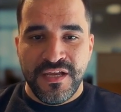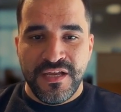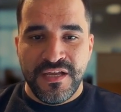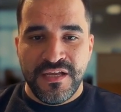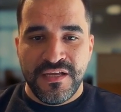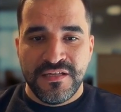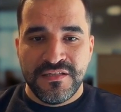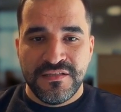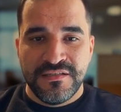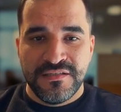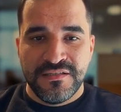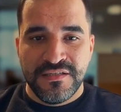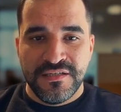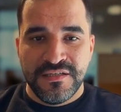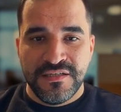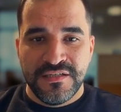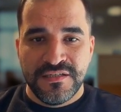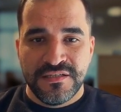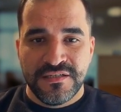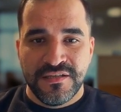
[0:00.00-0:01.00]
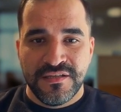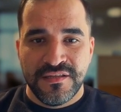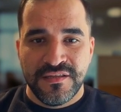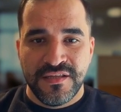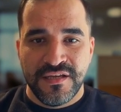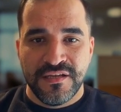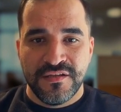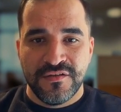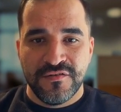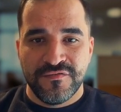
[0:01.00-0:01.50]
And here,
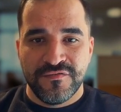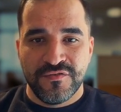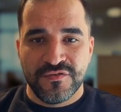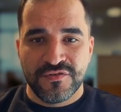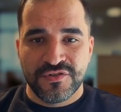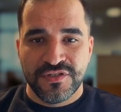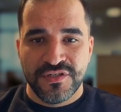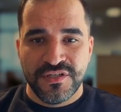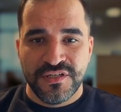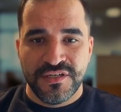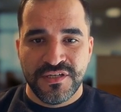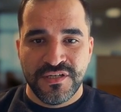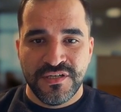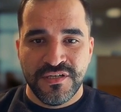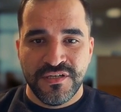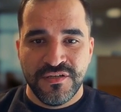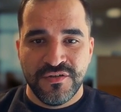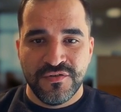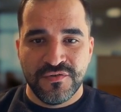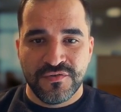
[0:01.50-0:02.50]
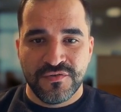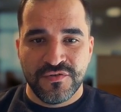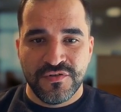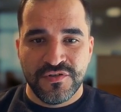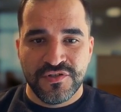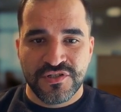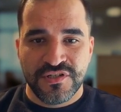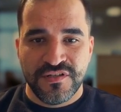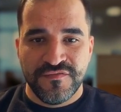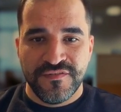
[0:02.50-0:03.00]
thank you for sharing your
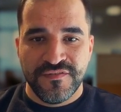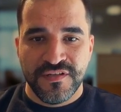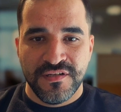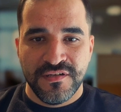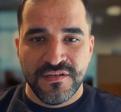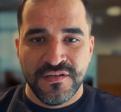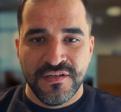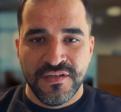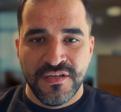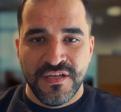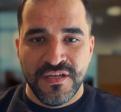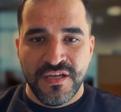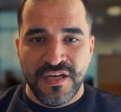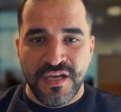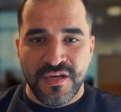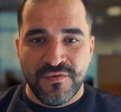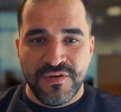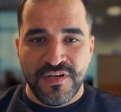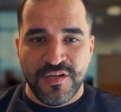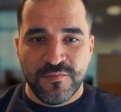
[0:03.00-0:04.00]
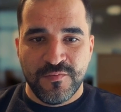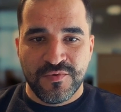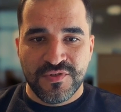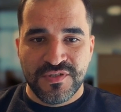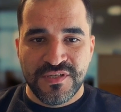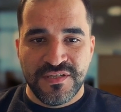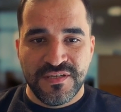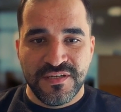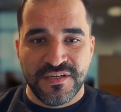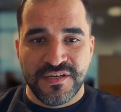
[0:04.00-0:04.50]
knowledge level. I will now
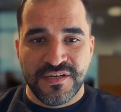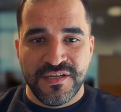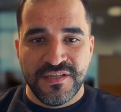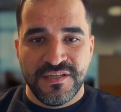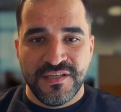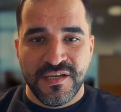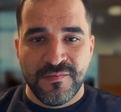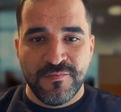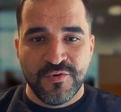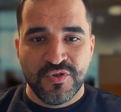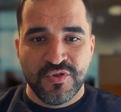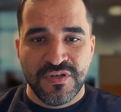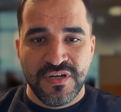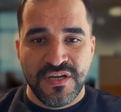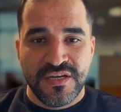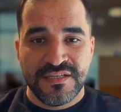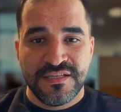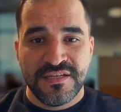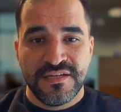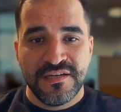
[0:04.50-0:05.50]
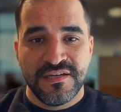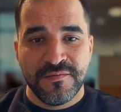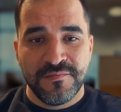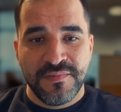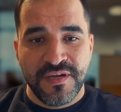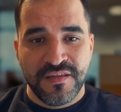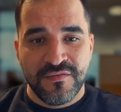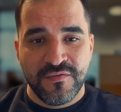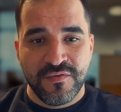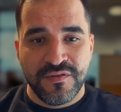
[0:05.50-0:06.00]
proceed in creating a personalized learning
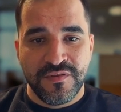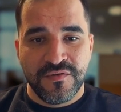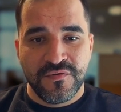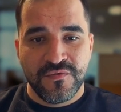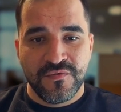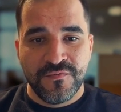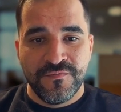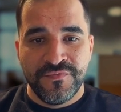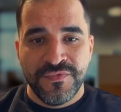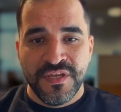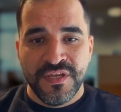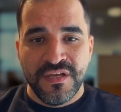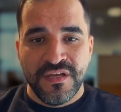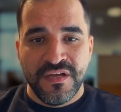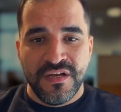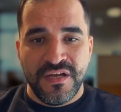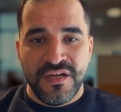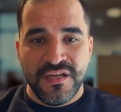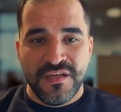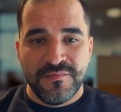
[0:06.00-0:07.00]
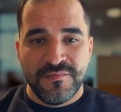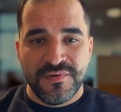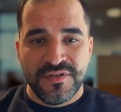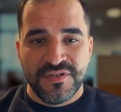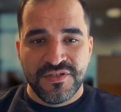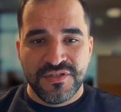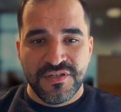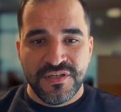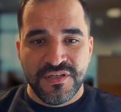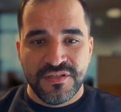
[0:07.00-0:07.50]
path with you. I
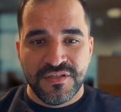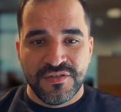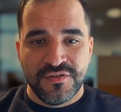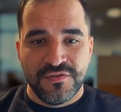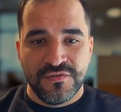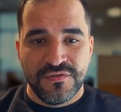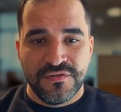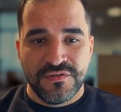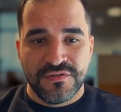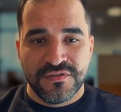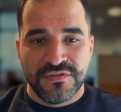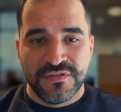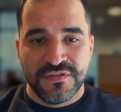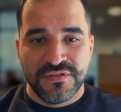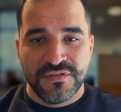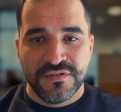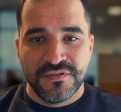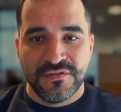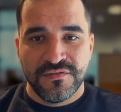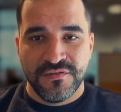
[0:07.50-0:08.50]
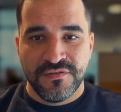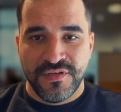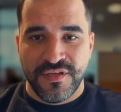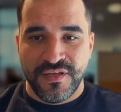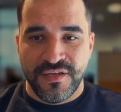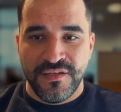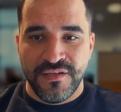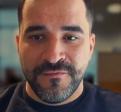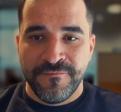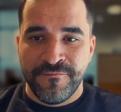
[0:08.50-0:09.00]
appreciate your...
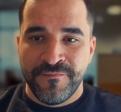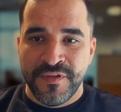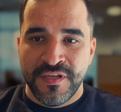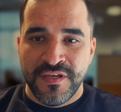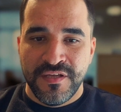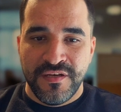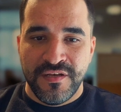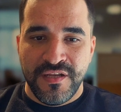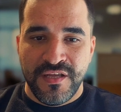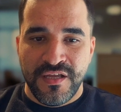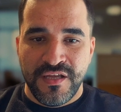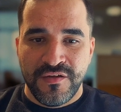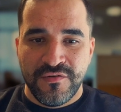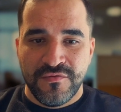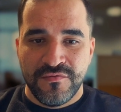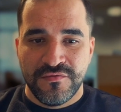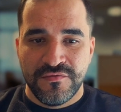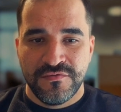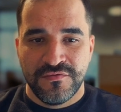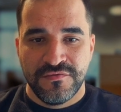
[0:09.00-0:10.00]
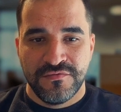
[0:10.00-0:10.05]
Okay. Now,